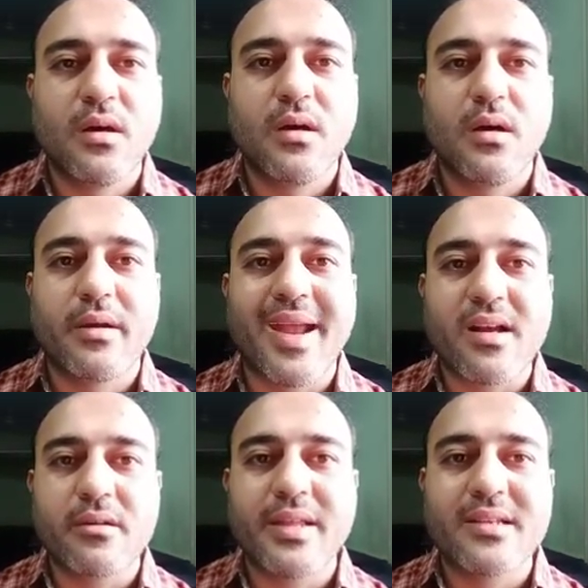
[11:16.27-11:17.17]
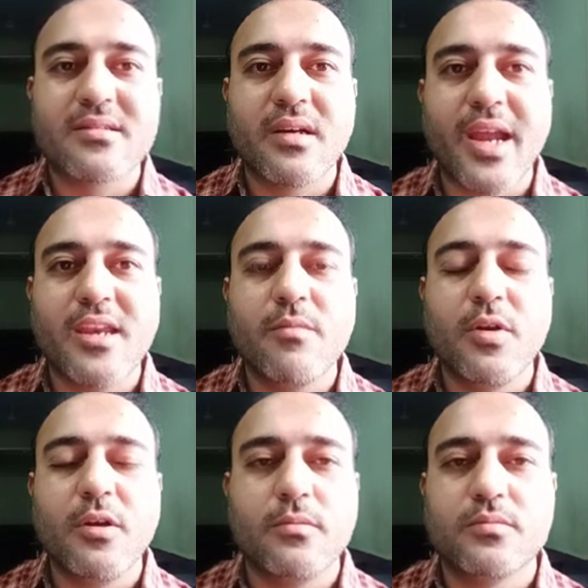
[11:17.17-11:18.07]
recognize the animal?
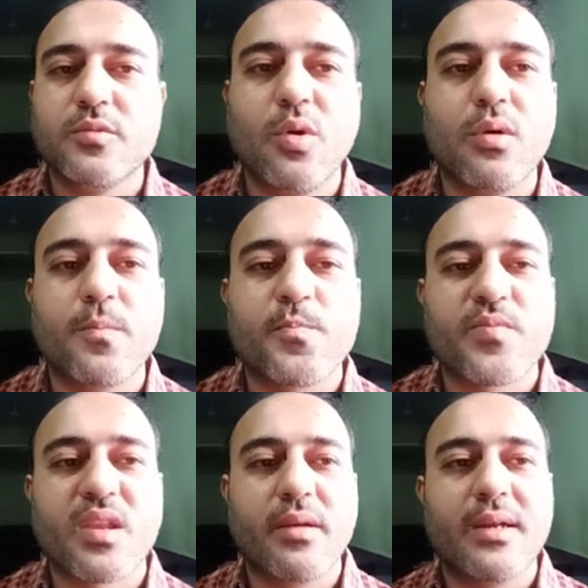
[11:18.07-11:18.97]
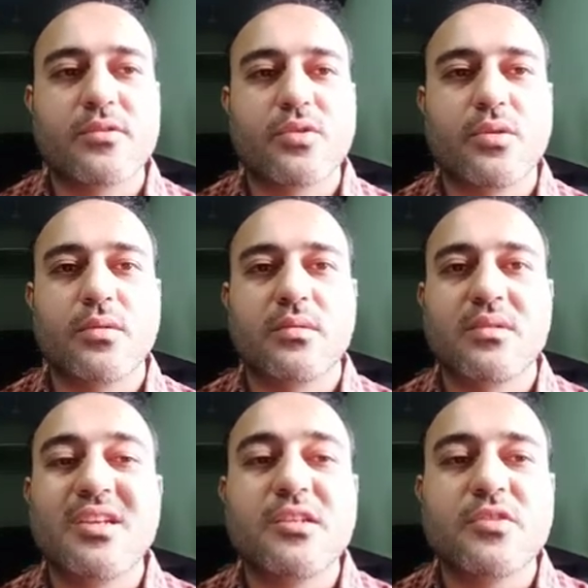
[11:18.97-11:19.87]
No, right? So
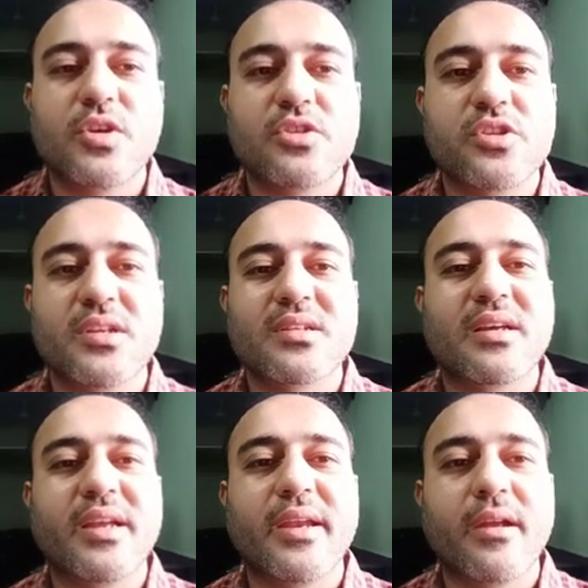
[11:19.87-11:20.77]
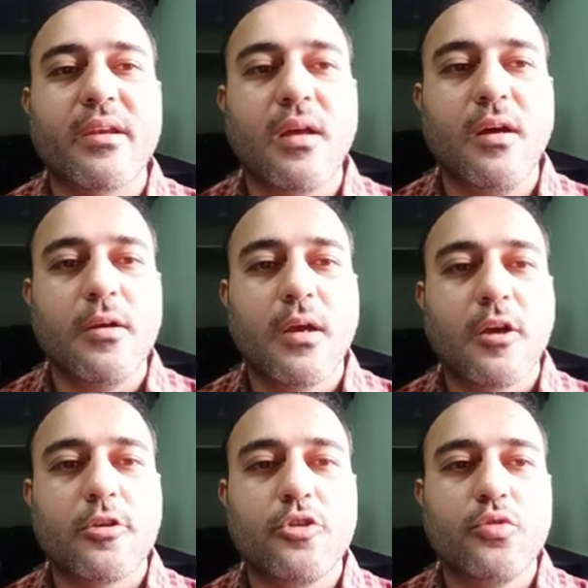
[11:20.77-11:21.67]
this way she has created the
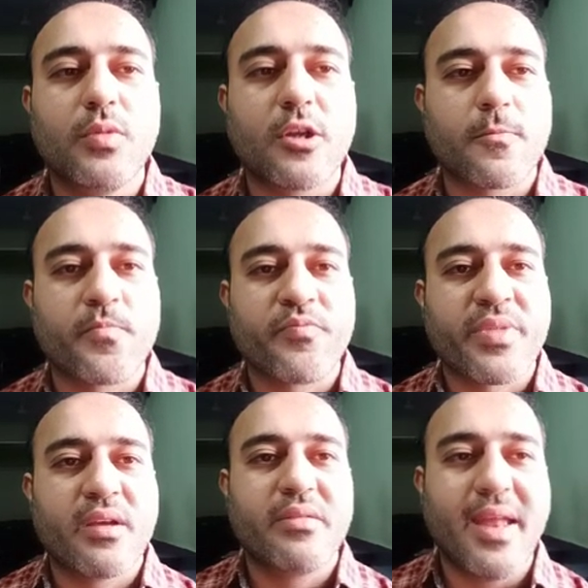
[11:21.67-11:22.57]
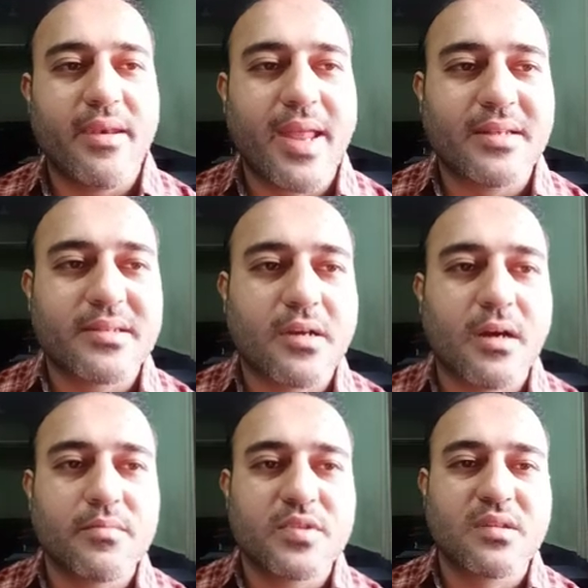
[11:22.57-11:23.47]
humor. Then next
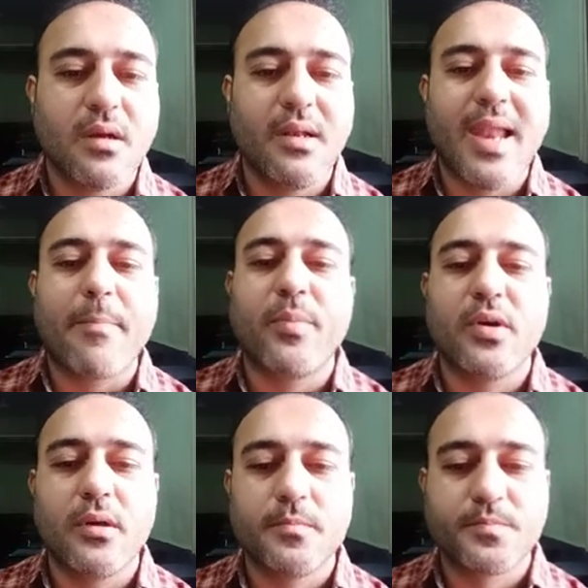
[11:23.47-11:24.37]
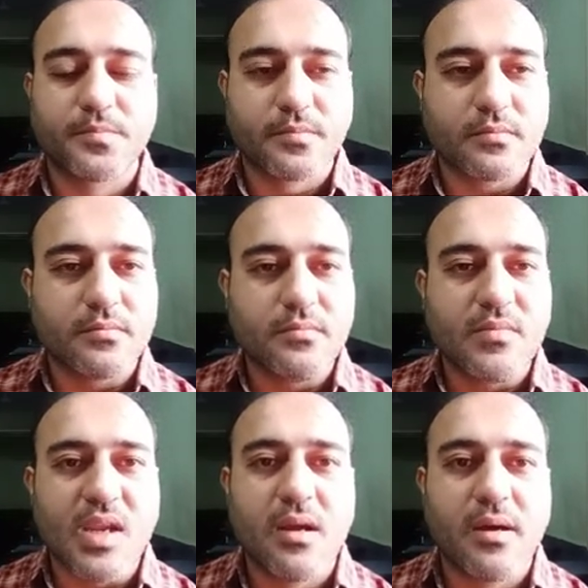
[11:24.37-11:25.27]
comes the leopard,
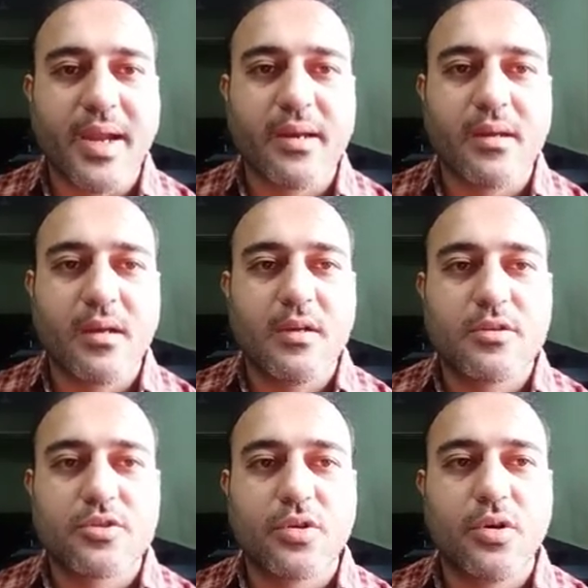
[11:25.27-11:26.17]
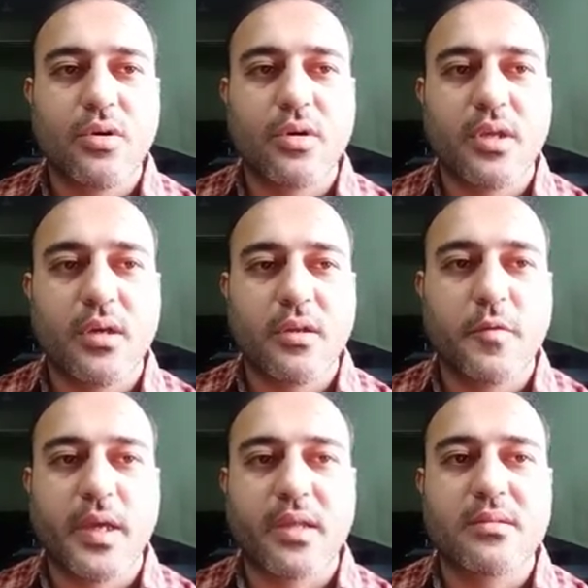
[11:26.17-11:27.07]
right? So here we
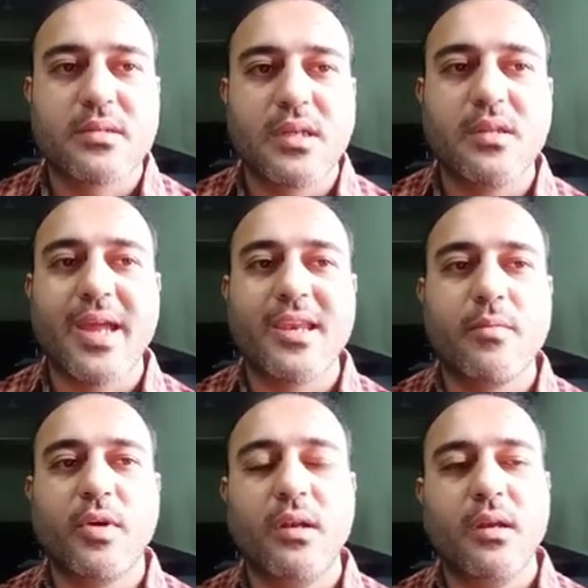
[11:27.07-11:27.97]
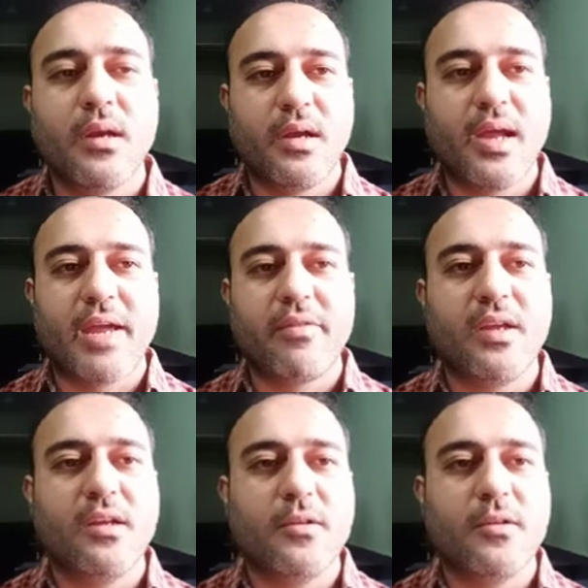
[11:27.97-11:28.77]
can see the animal having